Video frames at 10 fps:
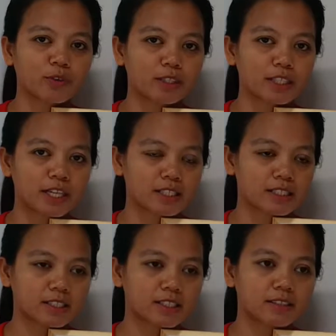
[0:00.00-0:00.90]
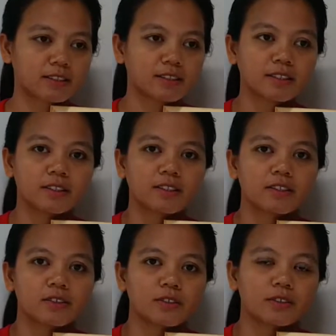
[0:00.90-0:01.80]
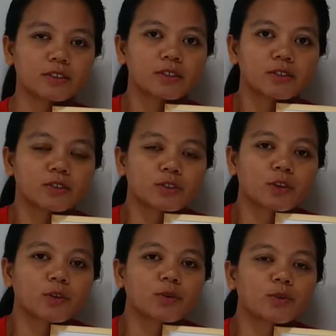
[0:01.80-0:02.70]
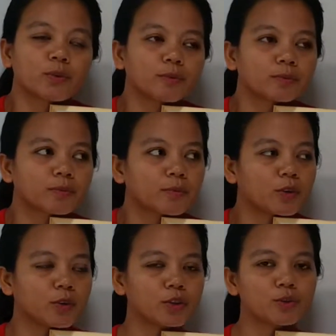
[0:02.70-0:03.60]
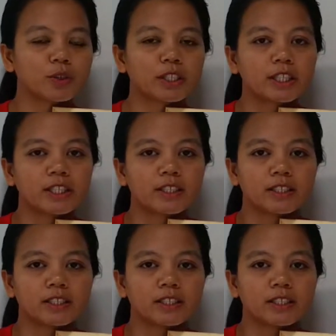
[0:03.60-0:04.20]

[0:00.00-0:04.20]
a text? So usually,